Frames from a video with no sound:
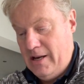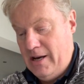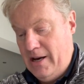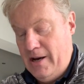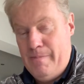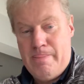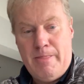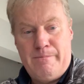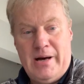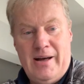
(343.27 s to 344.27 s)

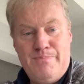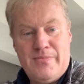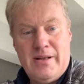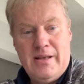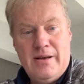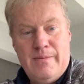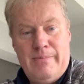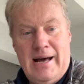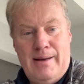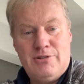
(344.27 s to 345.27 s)
But
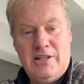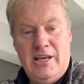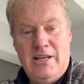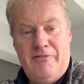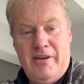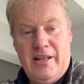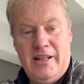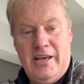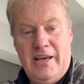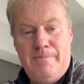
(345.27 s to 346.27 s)
perhaps leaving
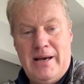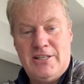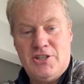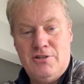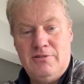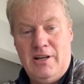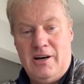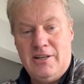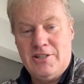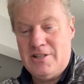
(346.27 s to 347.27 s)
the best till
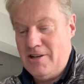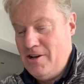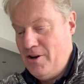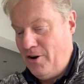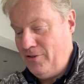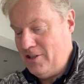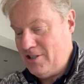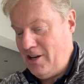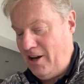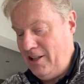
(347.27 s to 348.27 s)
last on the
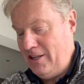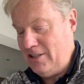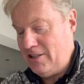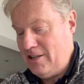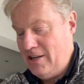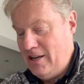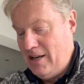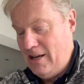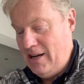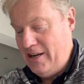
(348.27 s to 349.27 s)
start list,
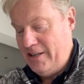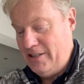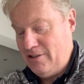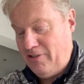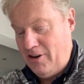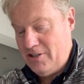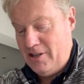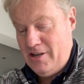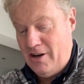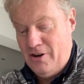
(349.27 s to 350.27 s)
and as far as
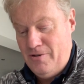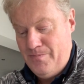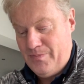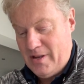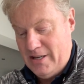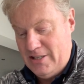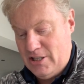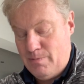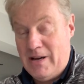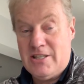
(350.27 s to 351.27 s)
I know, is
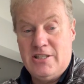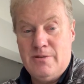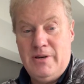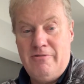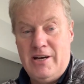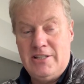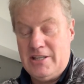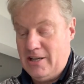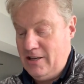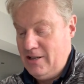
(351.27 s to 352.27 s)
expected to be
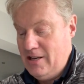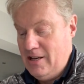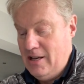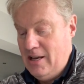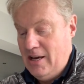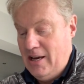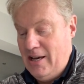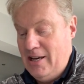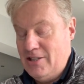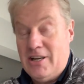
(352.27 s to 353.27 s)
racing,
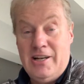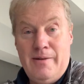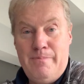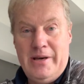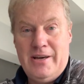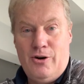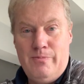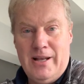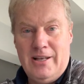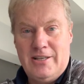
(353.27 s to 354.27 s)
is an Olympic gold
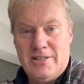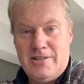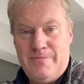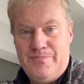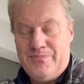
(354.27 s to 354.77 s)
medalist,